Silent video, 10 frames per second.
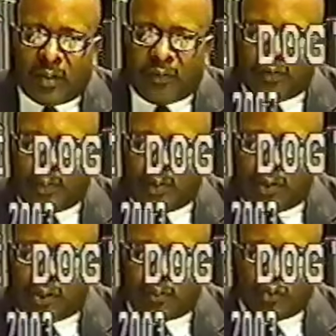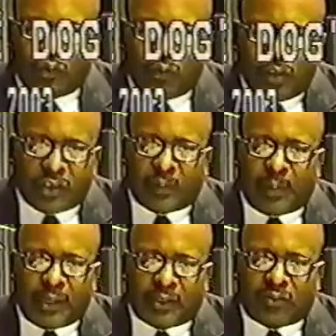of Nibirians moved their
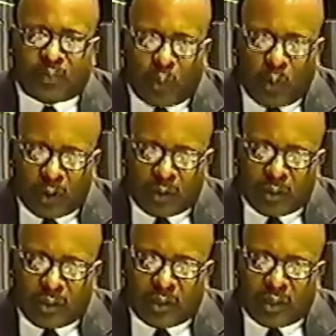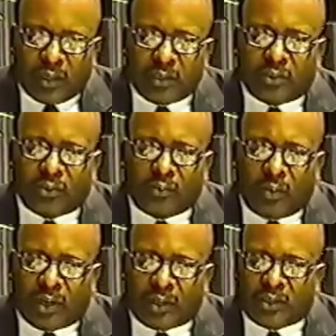spaceport into
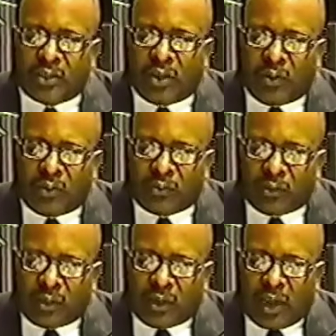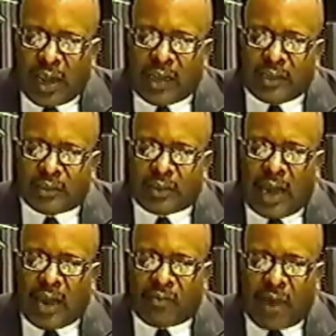what is known as
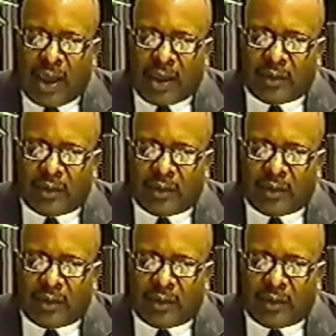Iraq.